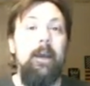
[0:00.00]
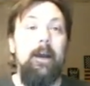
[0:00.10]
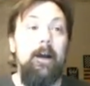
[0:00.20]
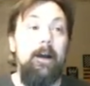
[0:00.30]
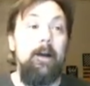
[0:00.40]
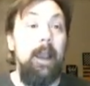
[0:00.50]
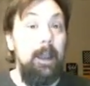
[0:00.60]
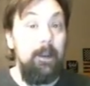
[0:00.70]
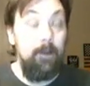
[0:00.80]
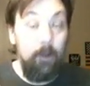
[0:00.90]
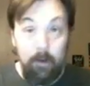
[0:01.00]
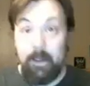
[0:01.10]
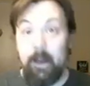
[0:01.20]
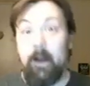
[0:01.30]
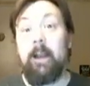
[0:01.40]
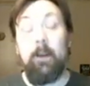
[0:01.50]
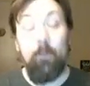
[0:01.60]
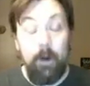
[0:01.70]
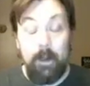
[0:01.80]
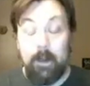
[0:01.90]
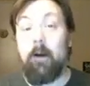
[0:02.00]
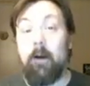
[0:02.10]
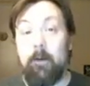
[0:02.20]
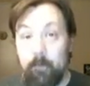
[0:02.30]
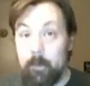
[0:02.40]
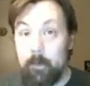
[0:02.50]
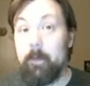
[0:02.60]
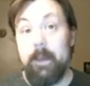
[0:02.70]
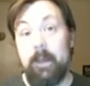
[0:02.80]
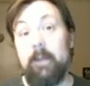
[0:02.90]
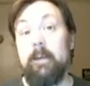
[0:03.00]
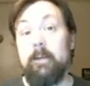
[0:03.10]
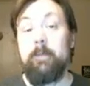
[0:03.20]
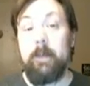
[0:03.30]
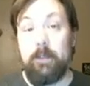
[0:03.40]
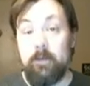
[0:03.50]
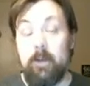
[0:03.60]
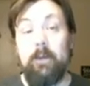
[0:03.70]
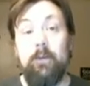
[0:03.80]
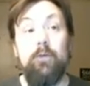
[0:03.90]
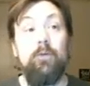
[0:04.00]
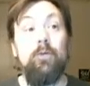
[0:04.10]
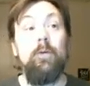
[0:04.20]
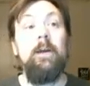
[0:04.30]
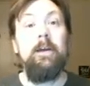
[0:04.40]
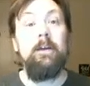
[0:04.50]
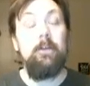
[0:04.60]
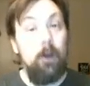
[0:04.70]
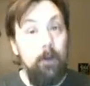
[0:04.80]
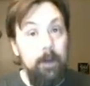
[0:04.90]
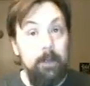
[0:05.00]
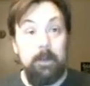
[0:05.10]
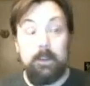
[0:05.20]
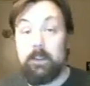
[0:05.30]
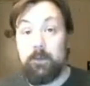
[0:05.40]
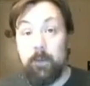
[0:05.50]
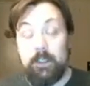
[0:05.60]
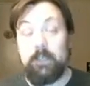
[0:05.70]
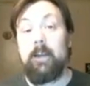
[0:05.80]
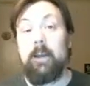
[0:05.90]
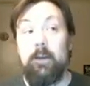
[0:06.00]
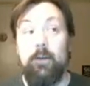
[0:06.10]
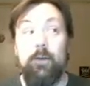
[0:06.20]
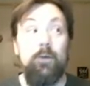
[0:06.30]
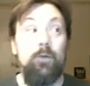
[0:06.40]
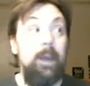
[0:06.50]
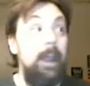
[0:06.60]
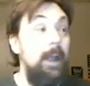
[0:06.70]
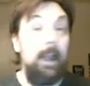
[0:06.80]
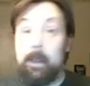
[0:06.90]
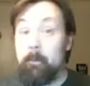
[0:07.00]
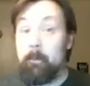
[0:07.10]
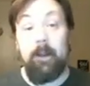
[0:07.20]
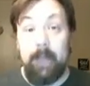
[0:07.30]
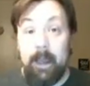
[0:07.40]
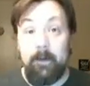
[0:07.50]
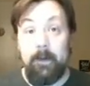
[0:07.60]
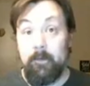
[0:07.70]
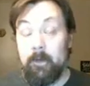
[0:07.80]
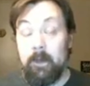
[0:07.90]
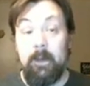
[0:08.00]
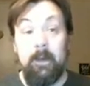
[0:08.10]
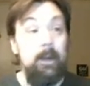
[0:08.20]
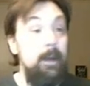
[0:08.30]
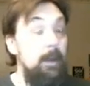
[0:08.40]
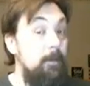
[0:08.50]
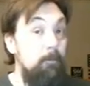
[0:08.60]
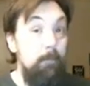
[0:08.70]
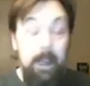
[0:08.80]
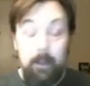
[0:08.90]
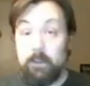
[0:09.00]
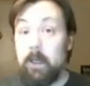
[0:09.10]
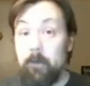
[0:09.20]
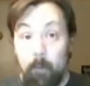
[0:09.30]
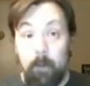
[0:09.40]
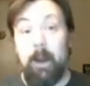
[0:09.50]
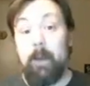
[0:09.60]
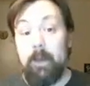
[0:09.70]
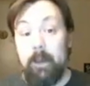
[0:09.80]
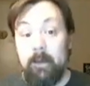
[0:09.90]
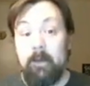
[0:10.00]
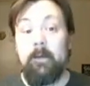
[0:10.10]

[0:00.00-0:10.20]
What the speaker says: and early on, and working hard from the beginning to make sure that you don't end up in a situation that you cannot get bailed out of by yourself or by me.